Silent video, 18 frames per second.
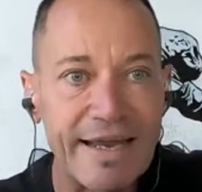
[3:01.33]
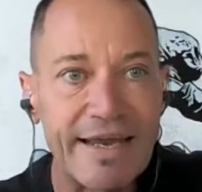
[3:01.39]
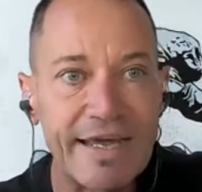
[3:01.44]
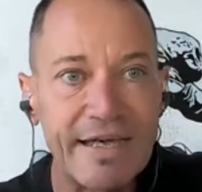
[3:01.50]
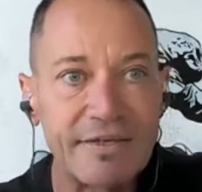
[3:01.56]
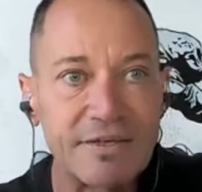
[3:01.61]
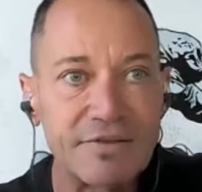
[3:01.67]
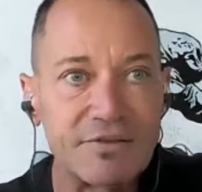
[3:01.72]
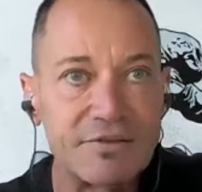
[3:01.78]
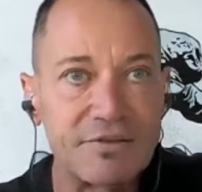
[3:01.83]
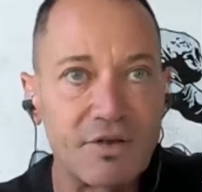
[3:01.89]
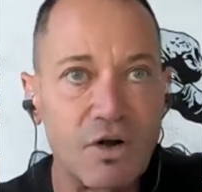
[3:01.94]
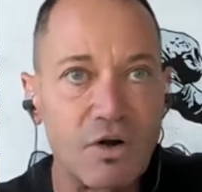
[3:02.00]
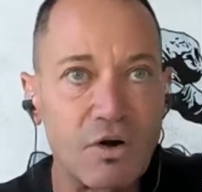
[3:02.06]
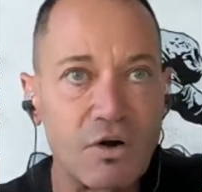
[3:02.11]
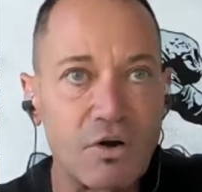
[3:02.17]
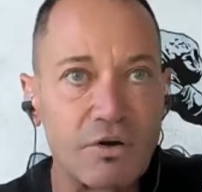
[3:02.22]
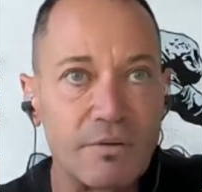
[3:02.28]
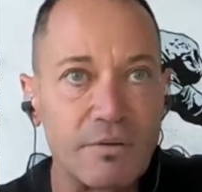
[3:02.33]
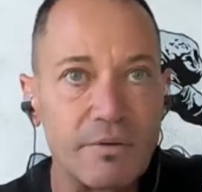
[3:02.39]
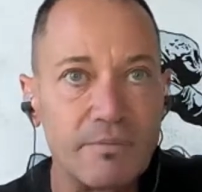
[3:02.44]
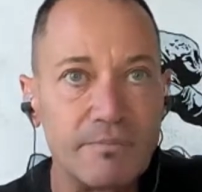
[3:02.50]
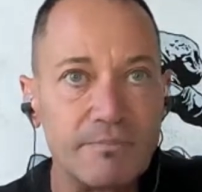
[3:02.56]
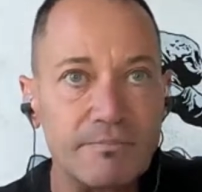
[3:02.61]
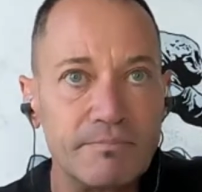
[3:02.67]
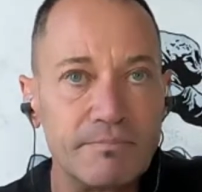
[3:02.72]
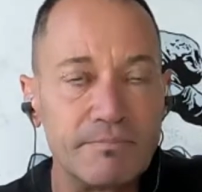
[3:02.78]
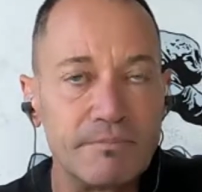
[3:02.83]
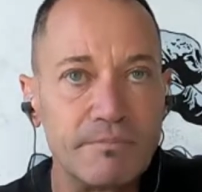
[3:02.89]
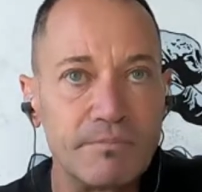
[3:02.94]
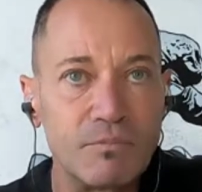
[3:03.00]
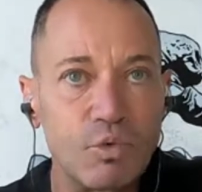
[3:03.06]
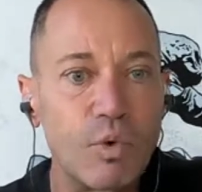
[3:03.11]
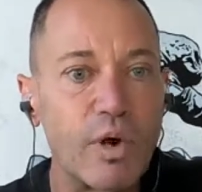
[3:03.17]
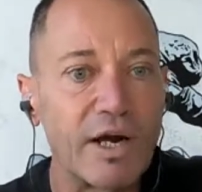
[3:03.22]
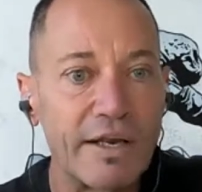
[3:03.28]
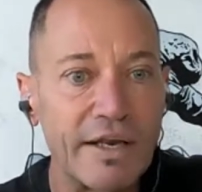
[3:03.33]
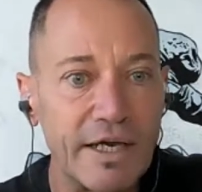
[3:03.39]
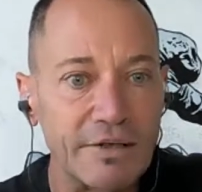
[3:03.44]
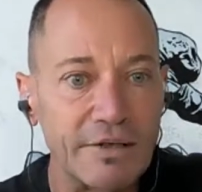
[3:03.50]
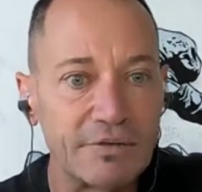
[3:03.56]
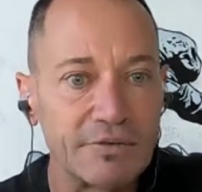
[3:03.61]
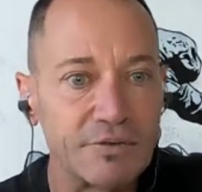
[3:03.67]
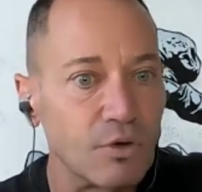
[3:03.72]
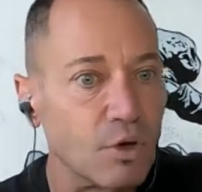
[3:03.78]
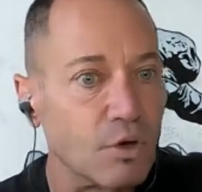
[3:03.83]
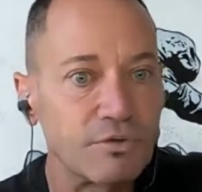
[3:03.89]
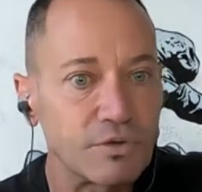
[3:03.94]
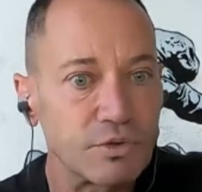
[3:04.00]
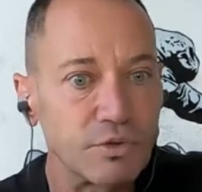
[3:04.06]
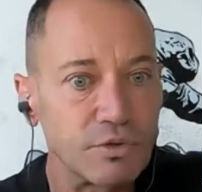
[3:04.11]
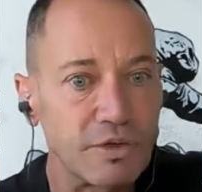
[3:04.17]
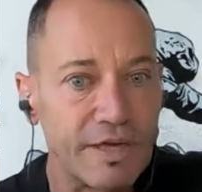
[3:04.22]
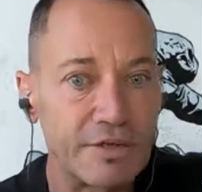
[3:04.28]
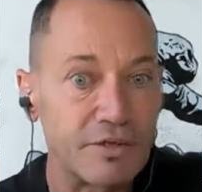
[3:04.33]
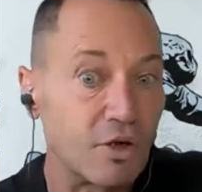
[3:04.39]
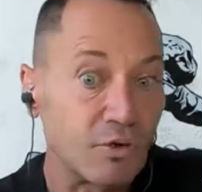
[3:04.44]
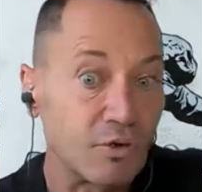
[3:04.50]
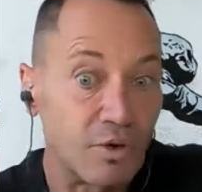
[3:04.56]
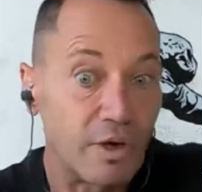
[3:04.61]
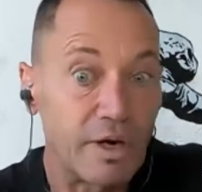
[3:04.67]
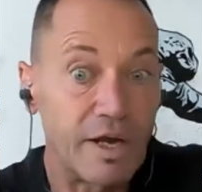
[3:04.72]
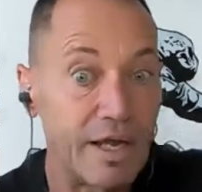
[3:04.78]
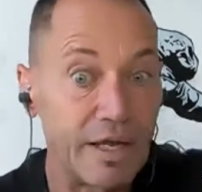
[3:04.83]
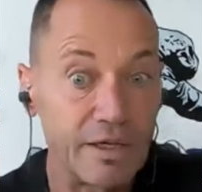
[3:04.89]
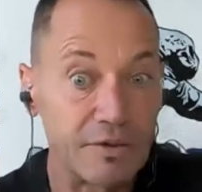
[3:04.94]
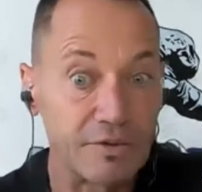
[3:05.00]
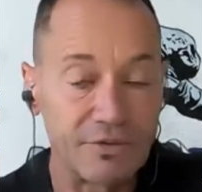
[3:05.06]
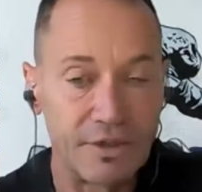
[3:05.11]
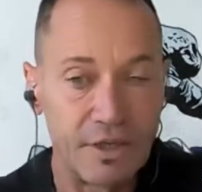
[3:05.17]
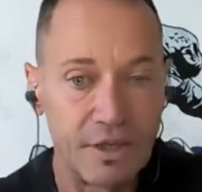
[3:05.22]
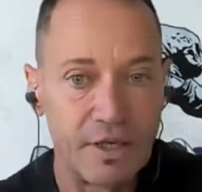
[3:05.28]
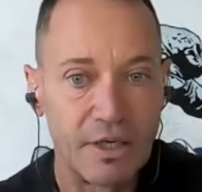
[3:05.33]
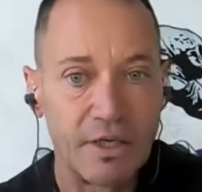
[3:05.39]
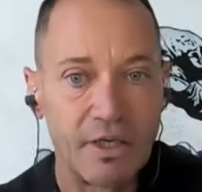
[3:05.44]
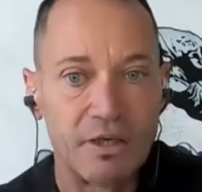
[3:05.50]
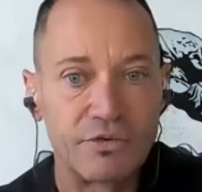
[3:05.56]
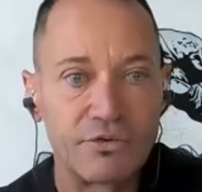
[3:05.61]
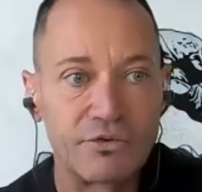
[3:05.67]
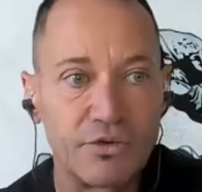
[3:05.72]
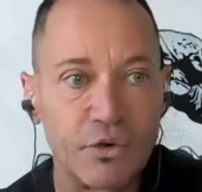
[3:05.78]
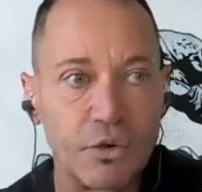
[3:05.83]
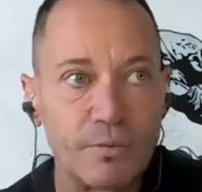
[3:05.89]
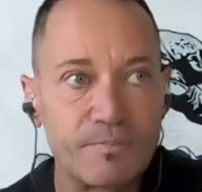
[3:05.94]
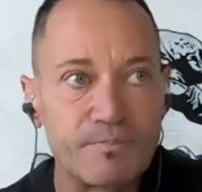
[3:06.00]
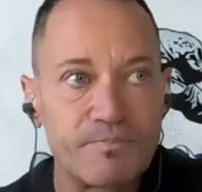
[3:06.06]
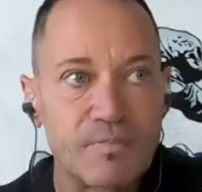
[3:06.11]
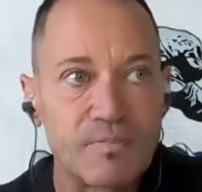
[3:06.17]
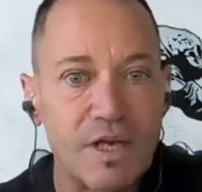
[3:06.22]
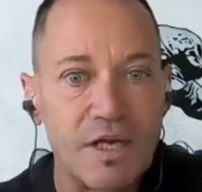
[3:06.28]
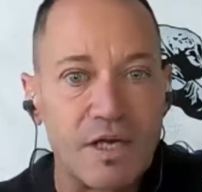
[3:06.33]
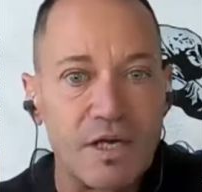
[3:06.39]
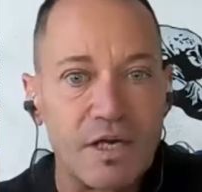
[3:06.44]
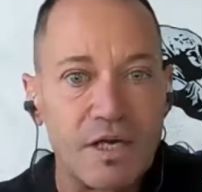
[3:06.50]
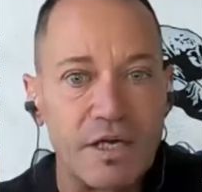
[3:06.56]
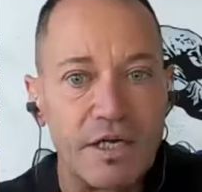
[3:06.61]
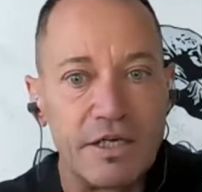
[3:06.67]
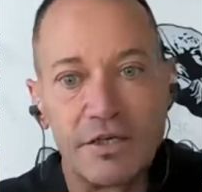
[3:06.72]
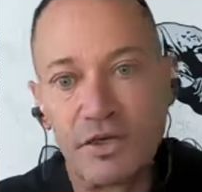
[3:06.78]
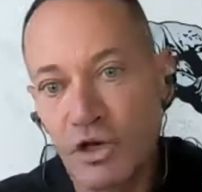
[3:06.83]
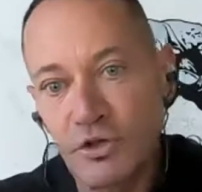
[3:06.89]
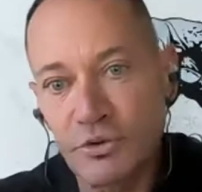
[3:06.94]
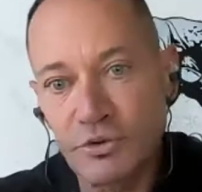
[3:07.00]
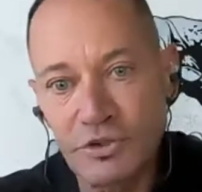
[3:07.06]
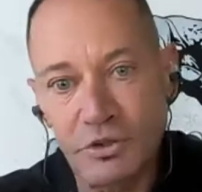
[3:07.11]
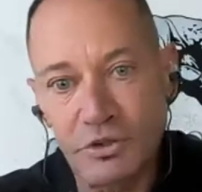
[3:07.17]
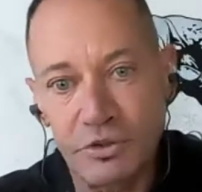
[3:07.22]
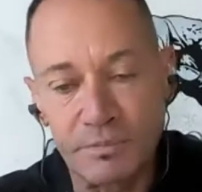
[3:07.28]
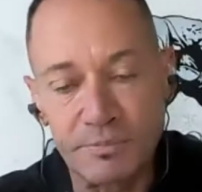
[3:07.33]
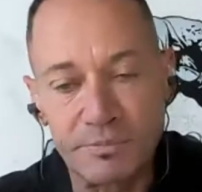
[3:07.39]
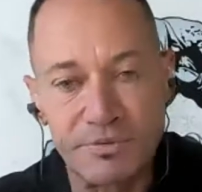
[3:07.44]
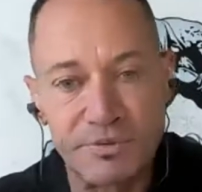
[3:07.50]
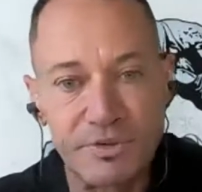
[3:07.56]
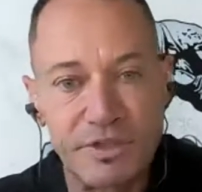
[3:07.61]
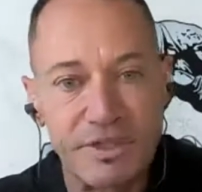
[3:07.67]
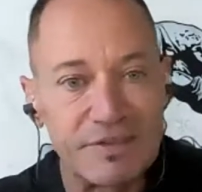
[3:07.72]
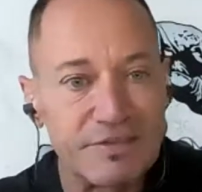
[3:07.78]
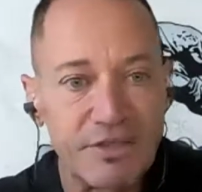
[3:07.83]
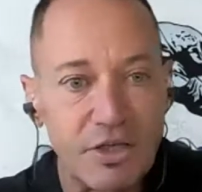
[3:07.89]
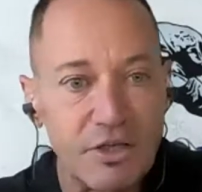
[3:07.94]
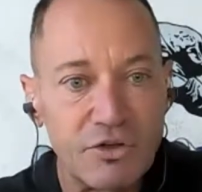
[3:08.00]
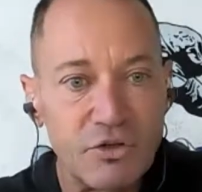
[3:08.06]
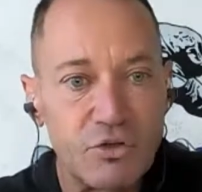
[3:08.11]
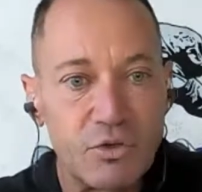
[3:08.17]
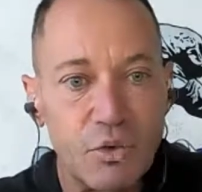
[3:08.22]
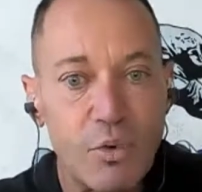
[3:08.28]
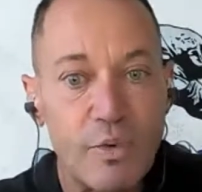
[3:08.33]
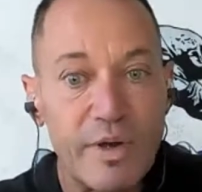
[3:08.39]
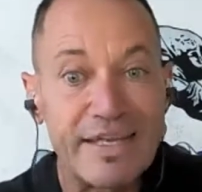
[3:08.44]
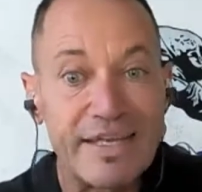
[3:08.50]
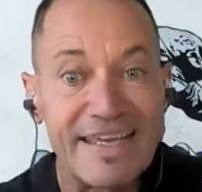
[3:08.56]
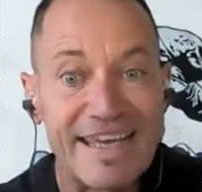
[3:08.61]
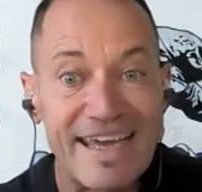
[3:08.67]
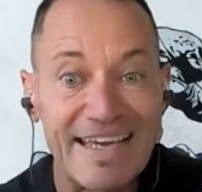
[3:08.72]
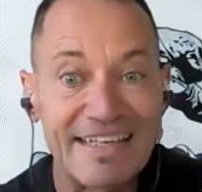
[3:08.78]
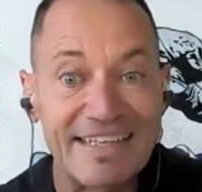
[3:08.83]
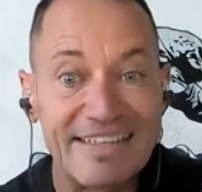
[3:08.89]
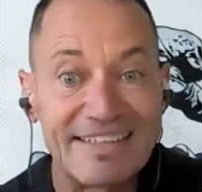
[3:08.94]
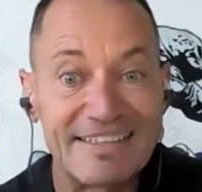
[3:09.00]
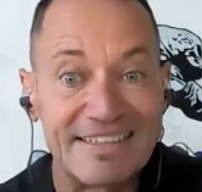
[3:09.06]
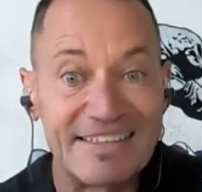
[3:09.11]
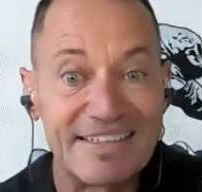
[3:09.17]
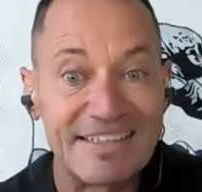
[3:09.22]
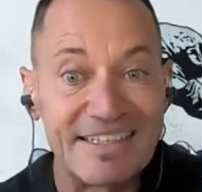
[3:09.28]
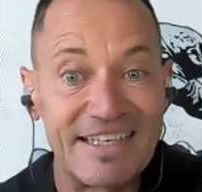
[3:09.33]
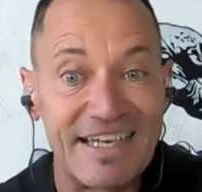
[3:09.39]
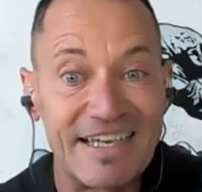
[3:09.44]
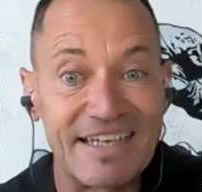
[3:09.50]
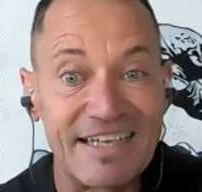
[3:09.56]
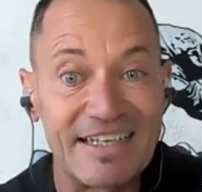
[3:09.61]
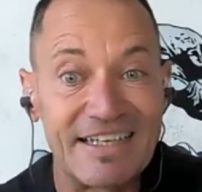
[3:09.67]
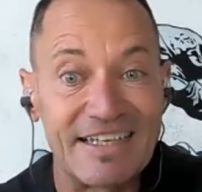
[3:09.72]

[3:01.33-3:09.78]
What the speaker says: enhance our wellness overall and our health. So in other terms, it's not doing anything